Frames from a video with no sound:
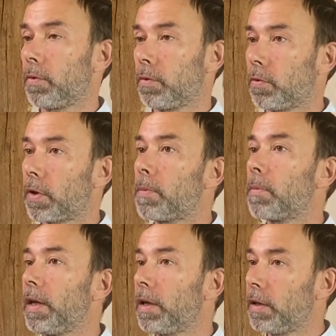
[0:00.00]
you can
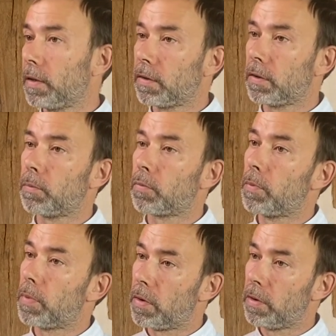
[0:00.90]
make it,
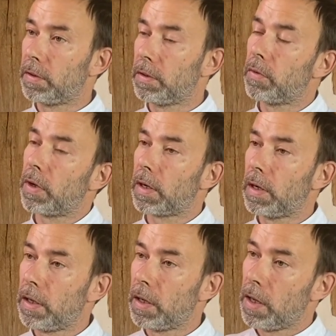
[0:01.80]
prepare it directly
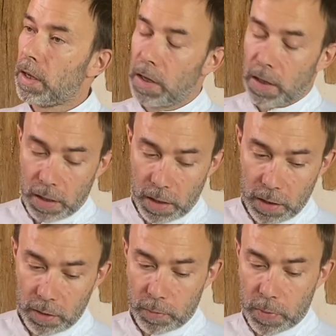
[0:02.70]

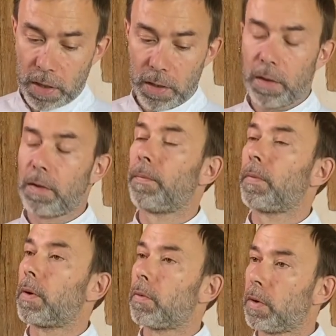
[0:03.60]
in the pan
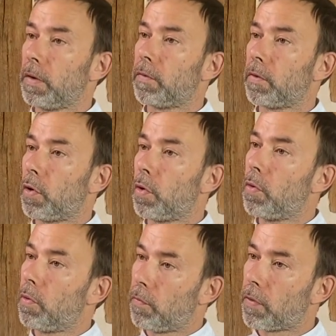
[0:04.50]
with low
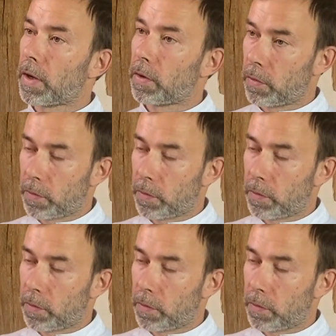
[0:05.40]
fire.